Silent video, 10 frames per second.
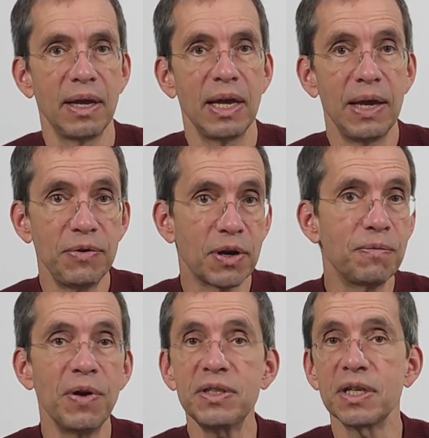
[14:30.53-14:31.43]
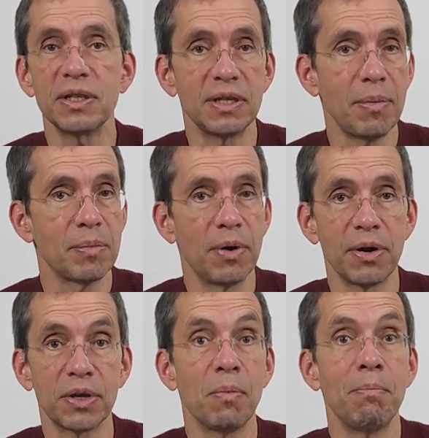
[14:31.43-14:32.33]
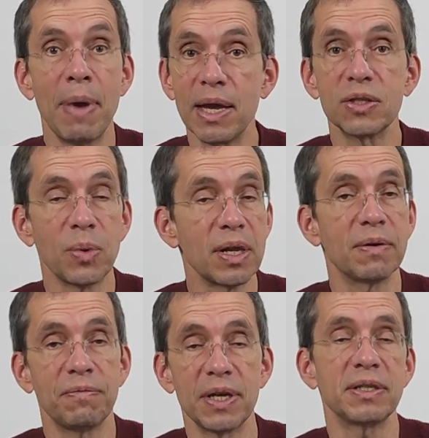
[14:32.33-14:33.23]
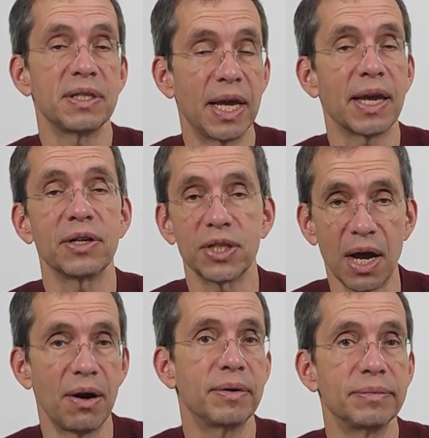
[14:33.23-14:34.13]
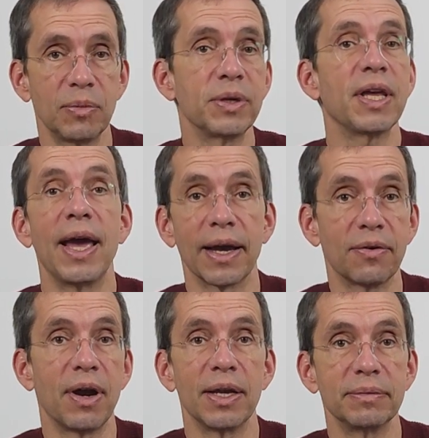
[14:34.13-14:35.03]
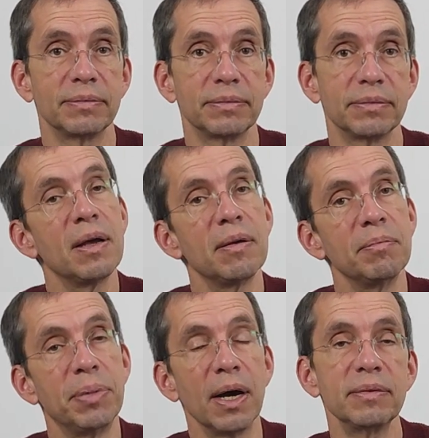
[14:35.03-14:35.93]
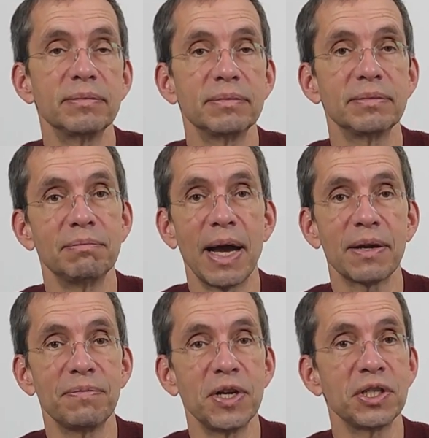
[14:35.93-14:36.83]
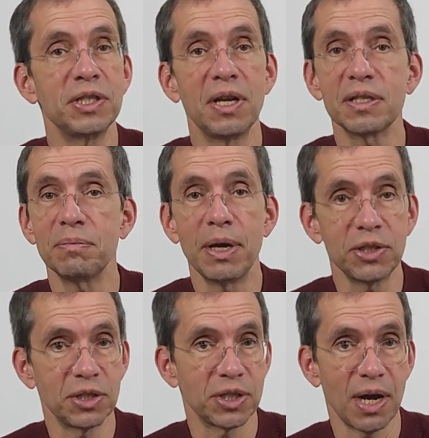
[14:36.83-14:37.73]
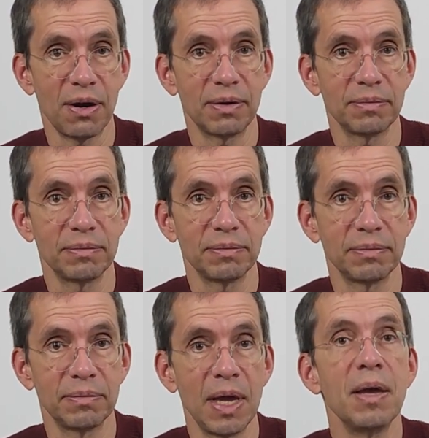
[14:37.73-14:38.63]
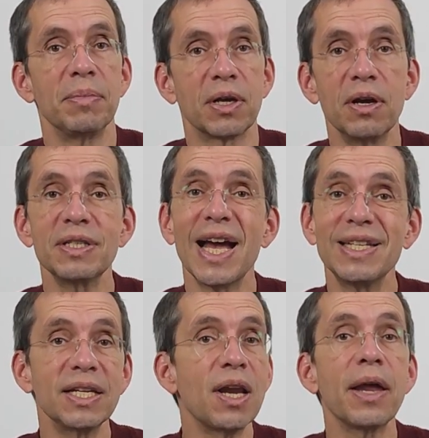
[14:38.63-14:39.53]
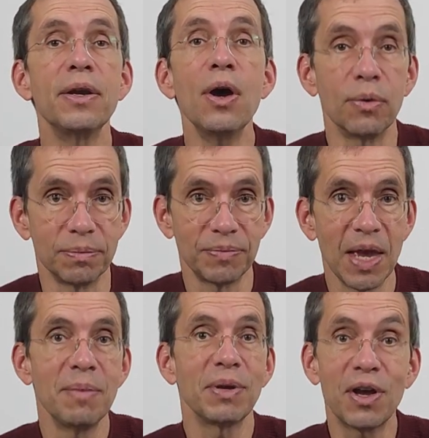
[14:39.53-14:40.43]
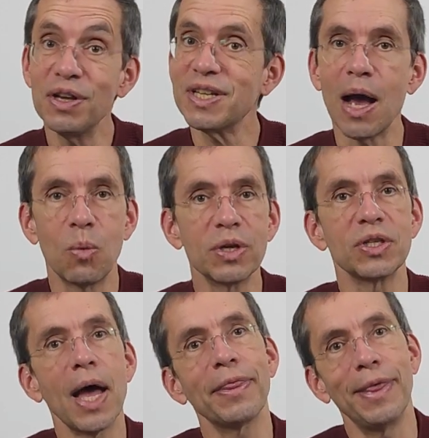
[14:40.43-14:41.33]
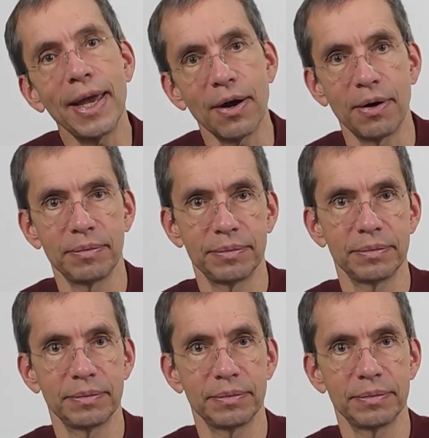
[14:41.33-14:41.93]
If you're confessing to double murder, you may as well confess to taking a shower. What the heck, right? But my confession doesn't mention a shower. Because I did not know. Because I was not there.